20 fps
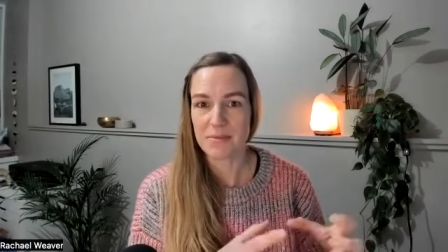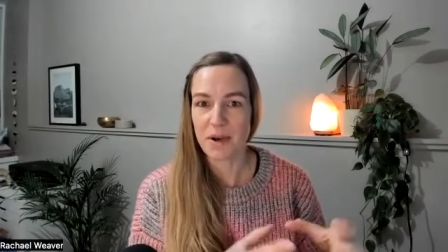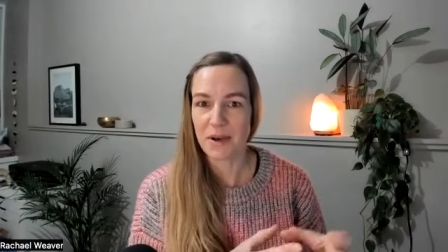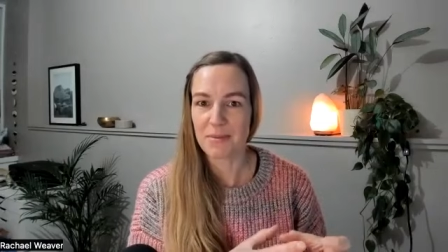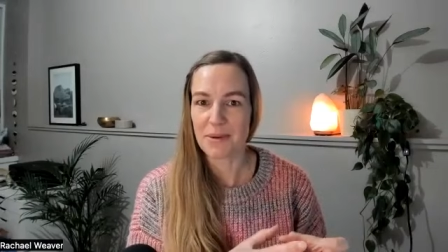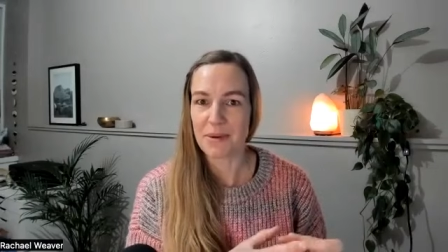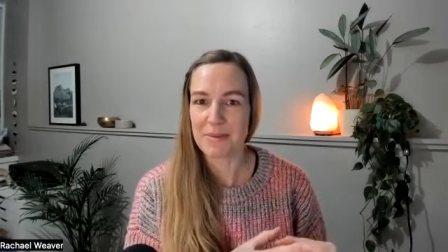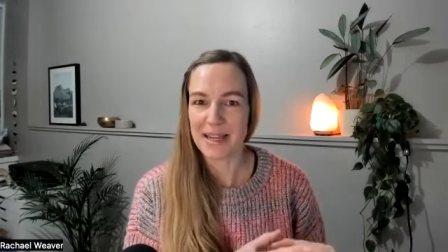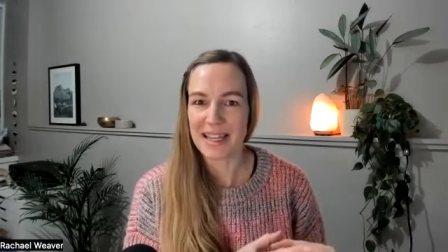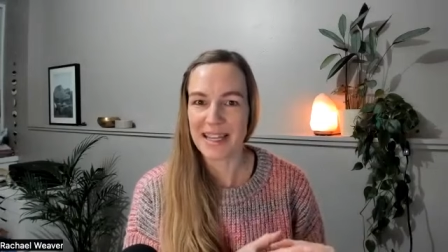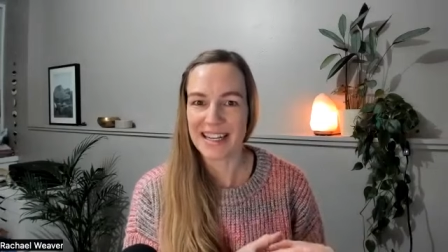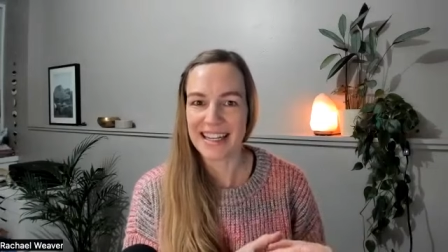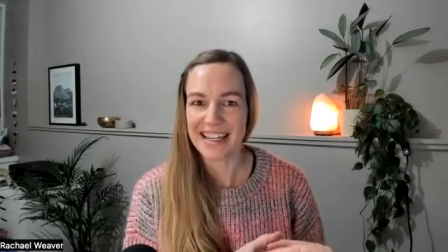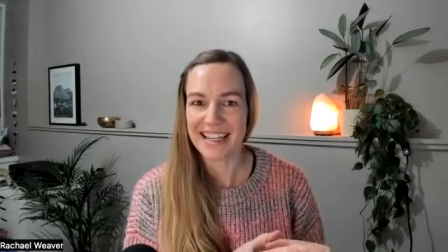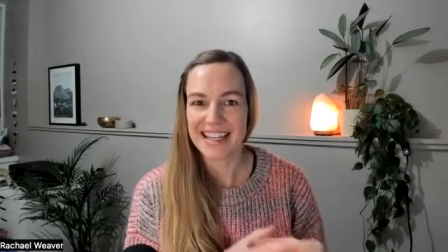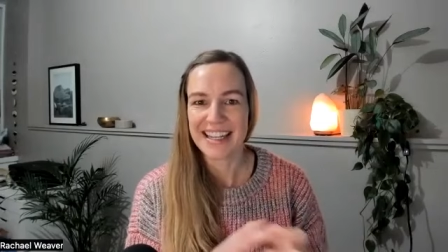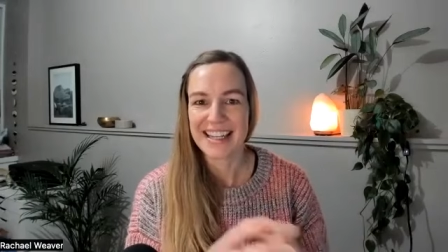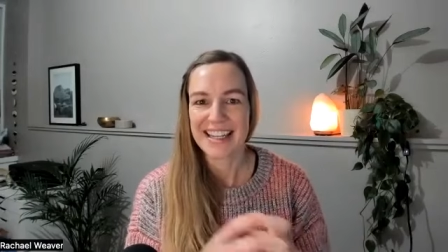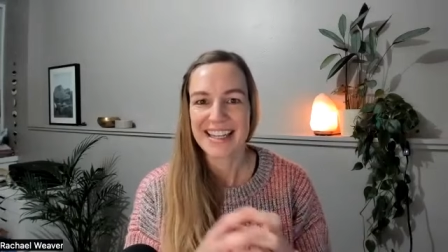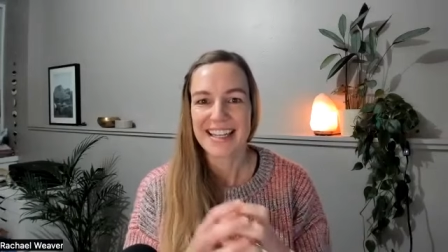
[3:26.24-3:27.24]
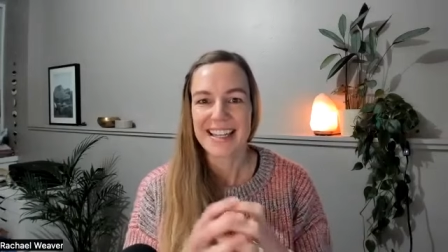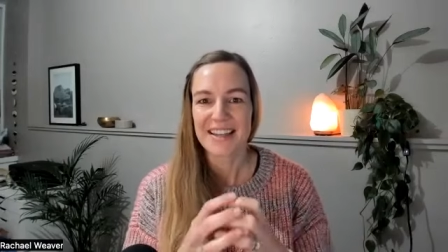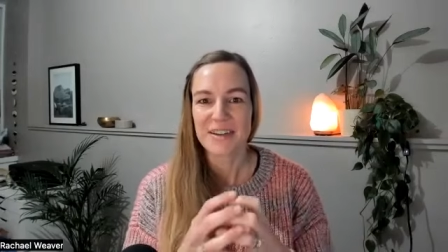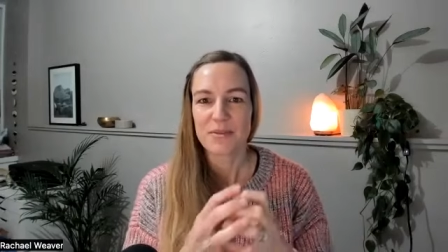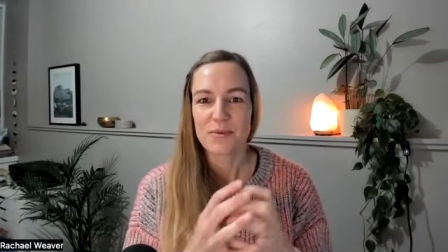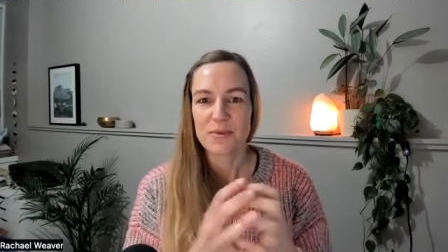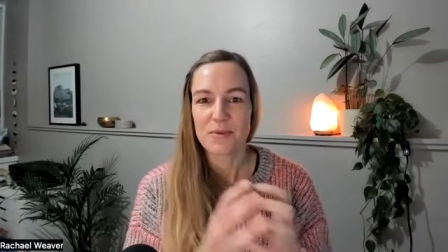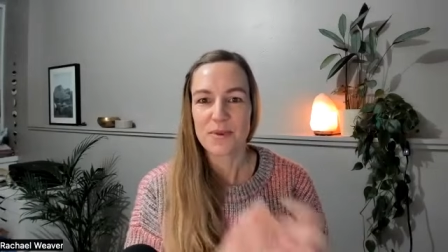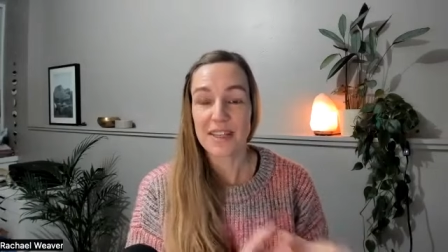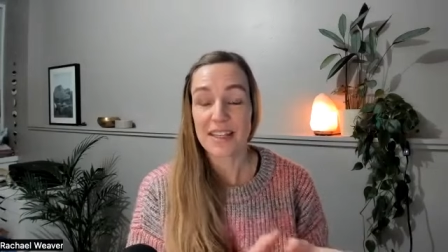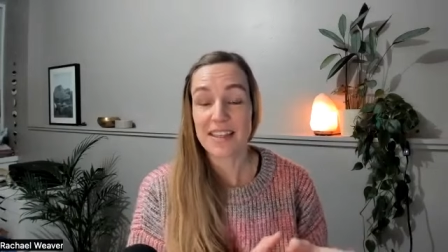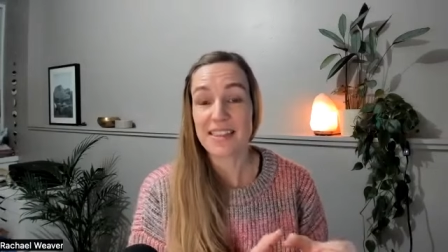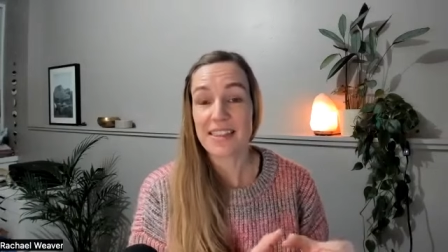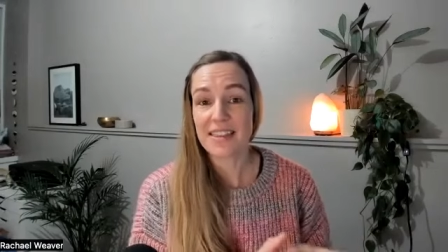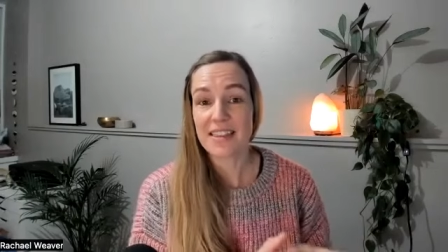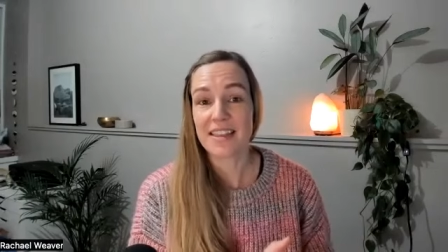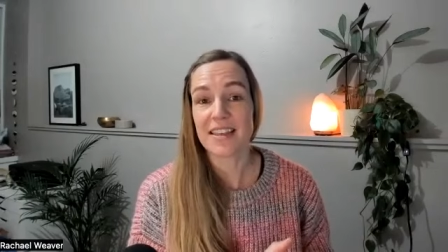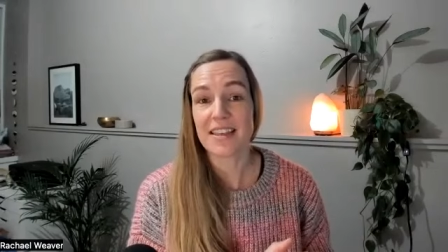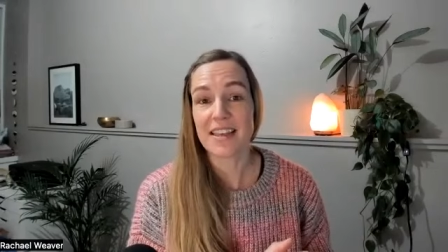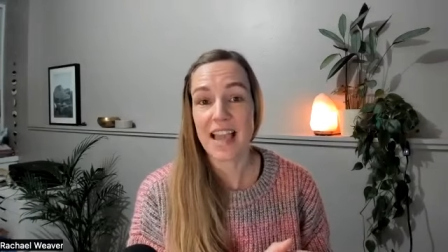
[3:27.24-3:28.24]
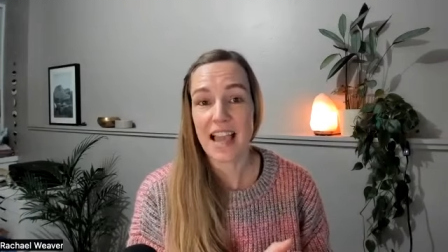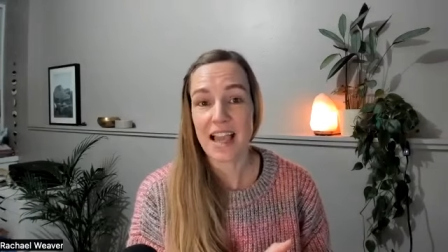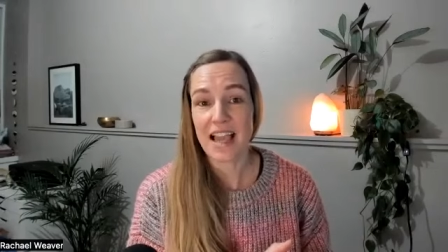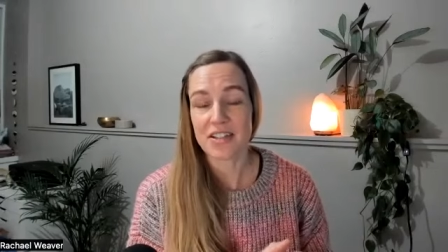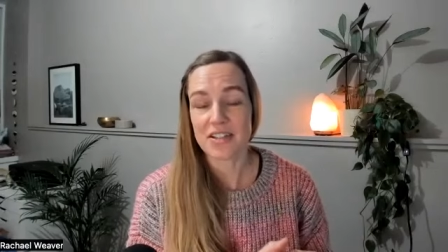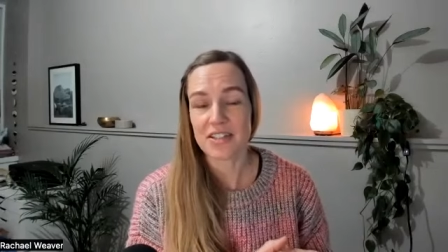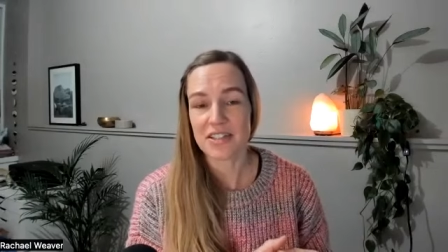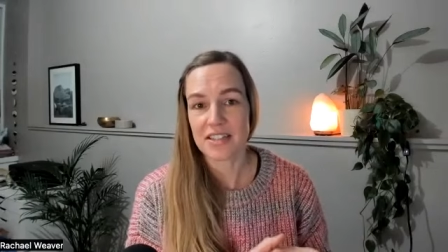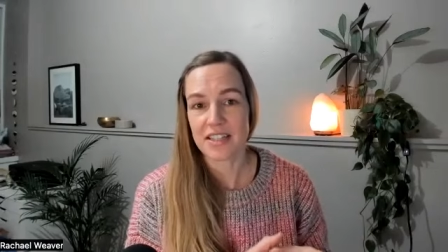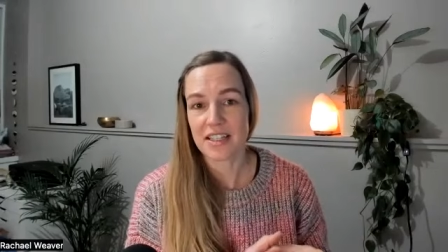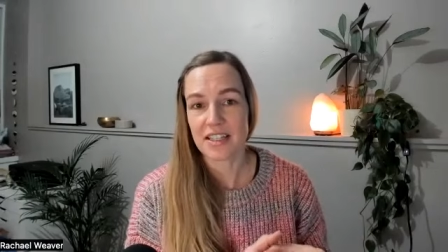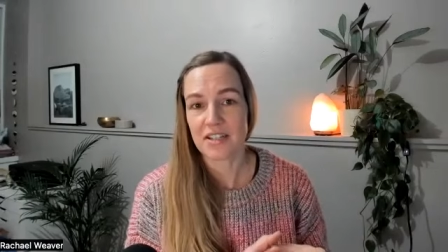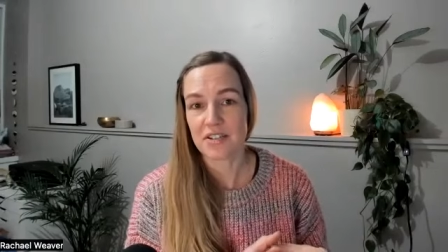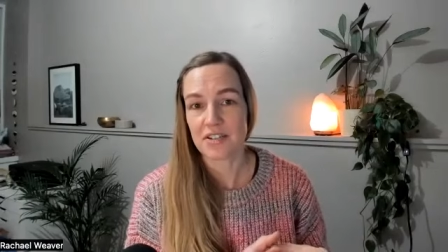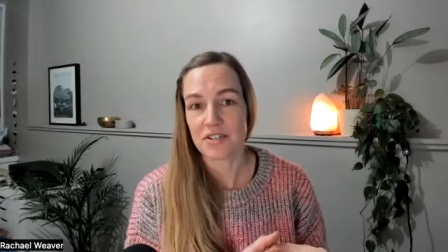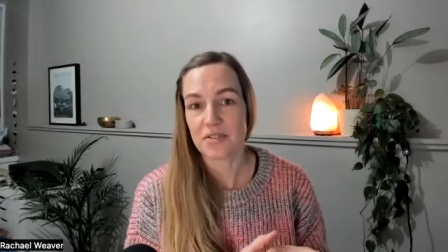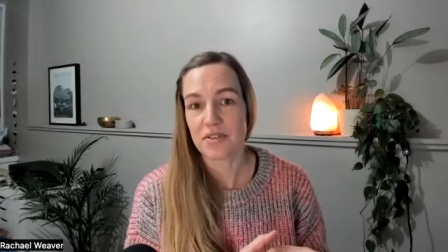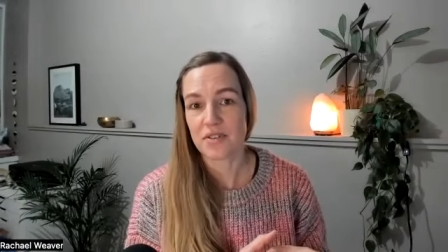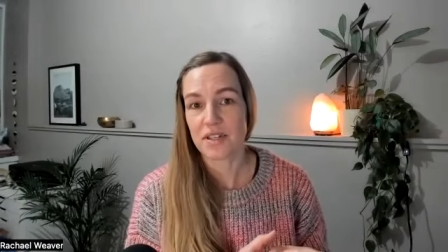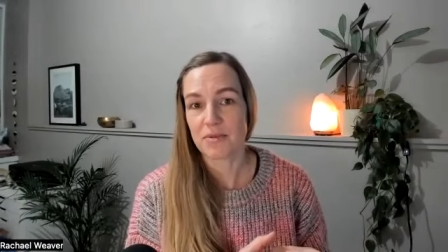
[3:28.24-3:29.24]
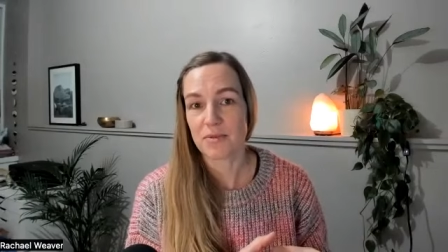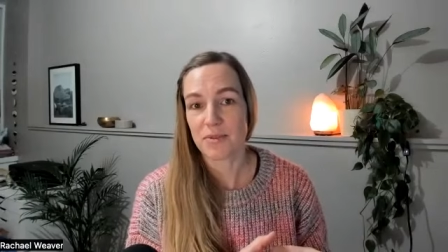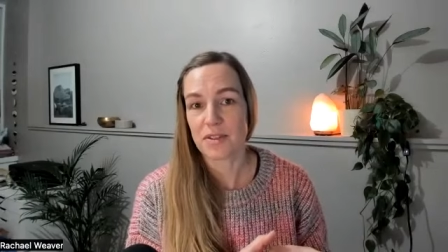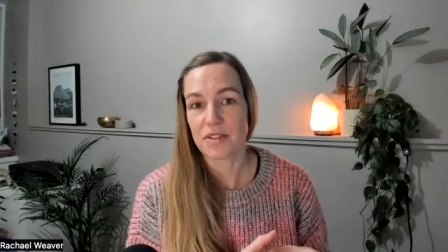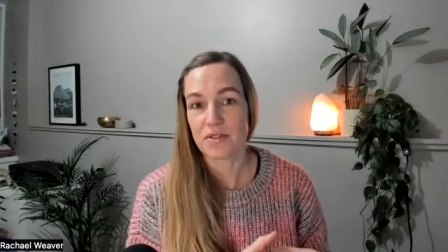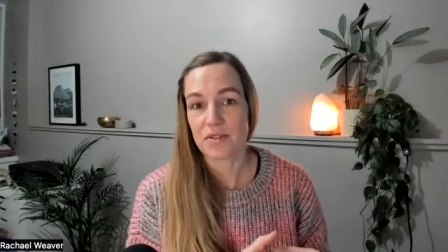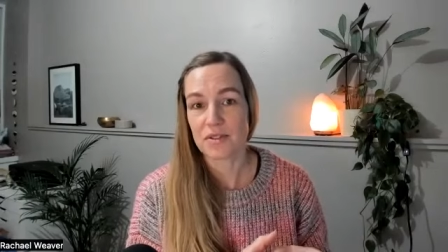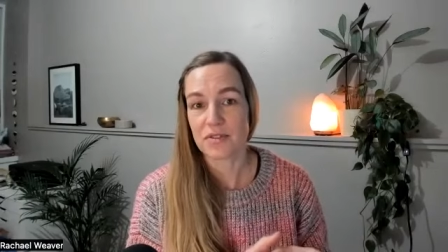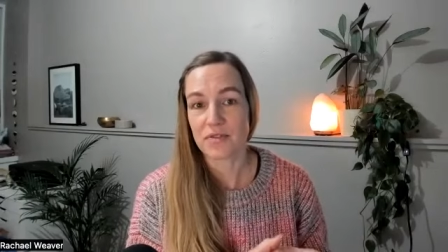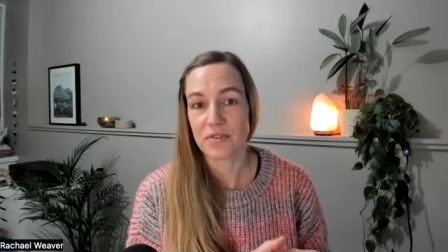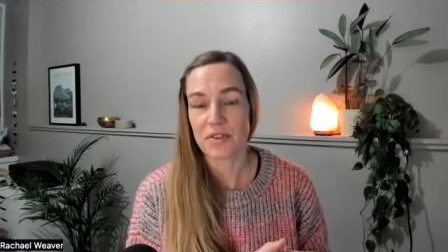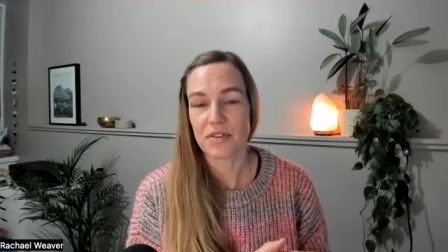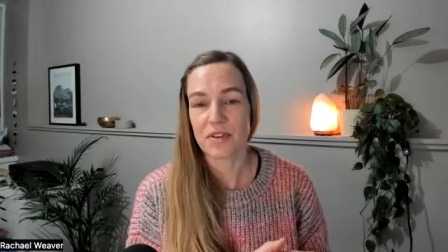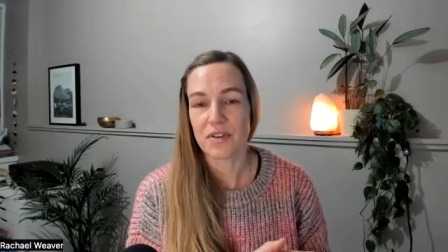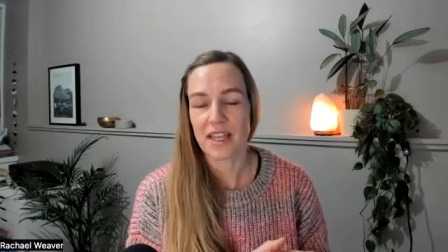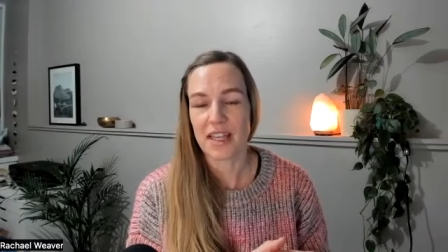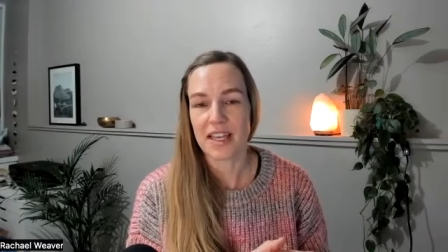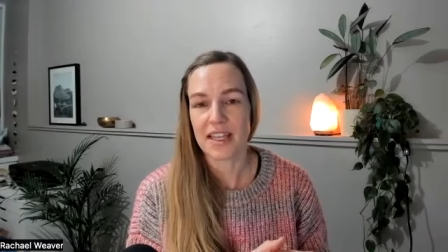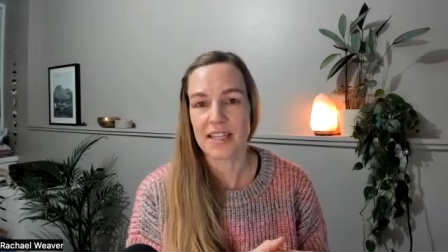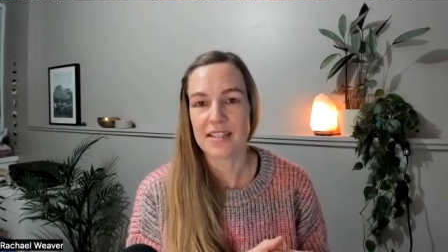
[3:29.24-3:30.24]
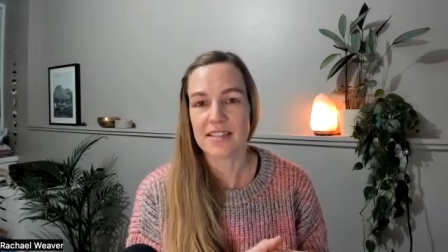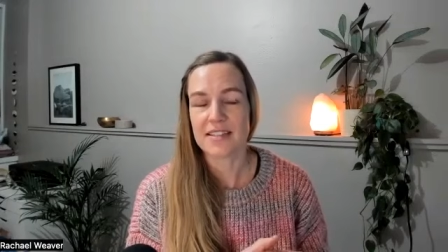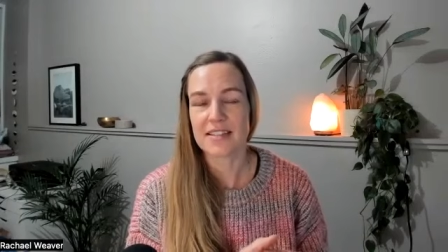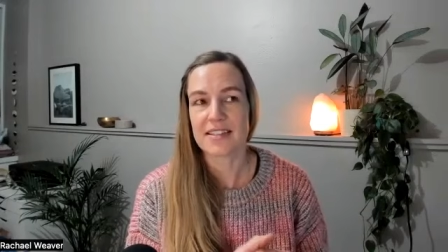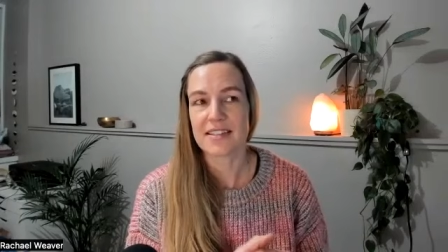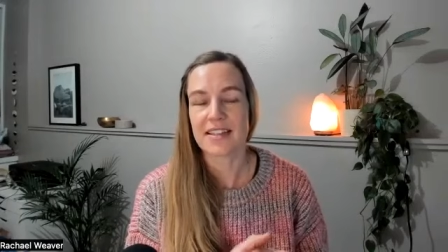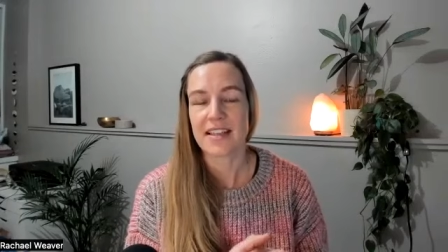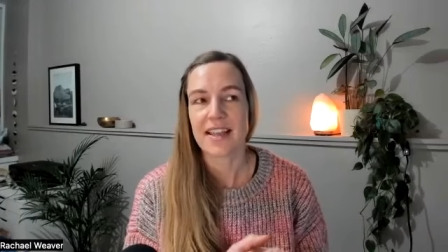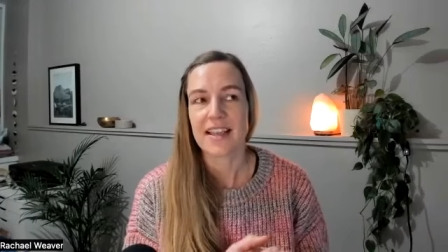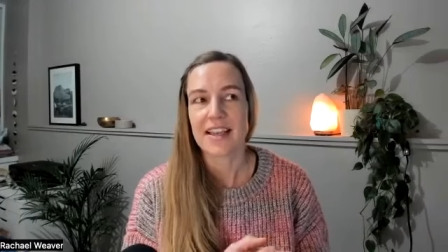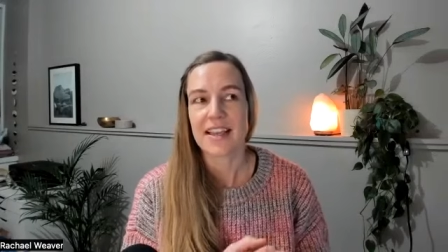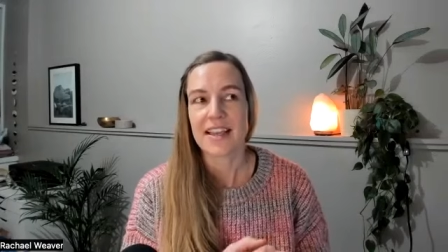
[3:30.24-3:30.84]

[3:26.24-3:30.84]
small but mighty with mm-hmm. the actions that you're doing with those few clients.